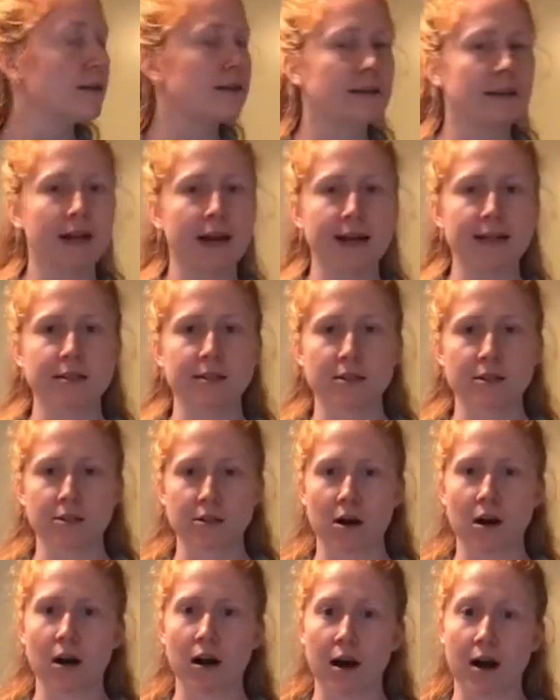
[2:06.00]
let's
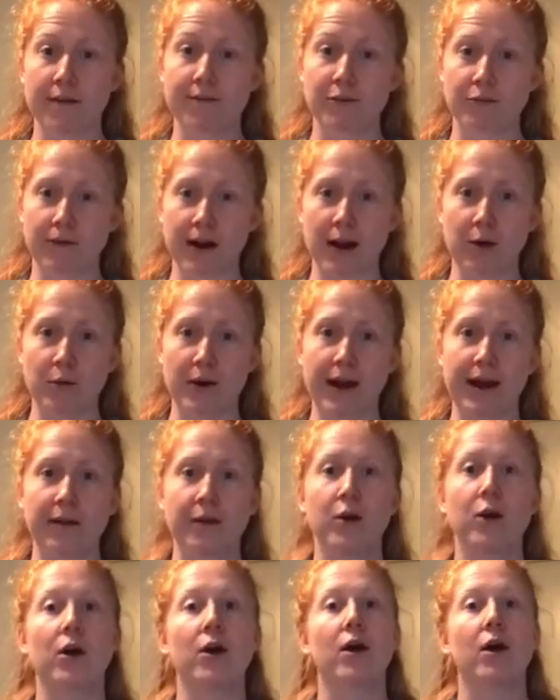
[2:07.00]
start off the right way.
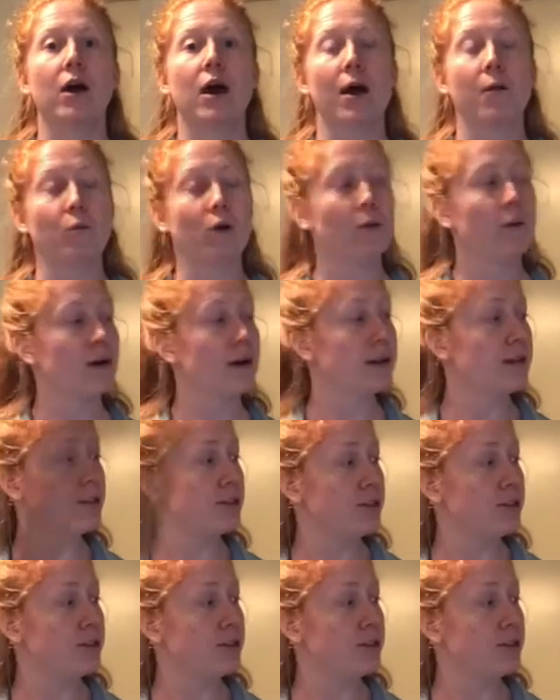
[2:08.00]
And what we're going to